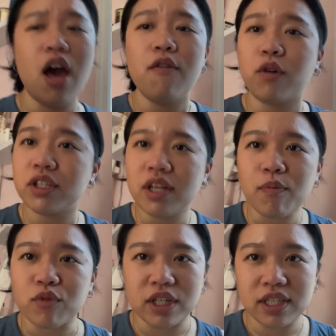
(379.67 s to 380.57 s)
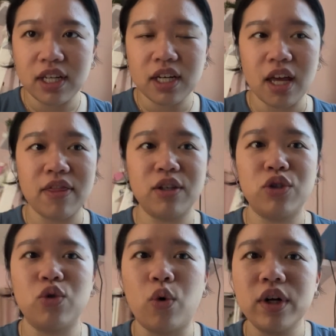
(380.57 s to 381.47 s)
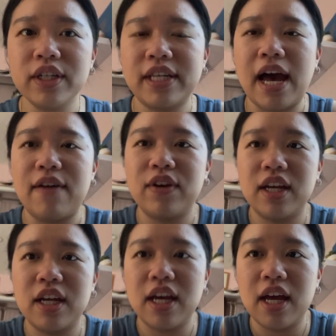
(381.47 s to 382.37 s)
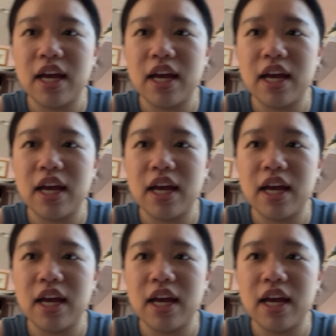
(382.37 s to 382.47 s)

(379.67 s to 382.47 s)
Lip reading: For some reason, the store is having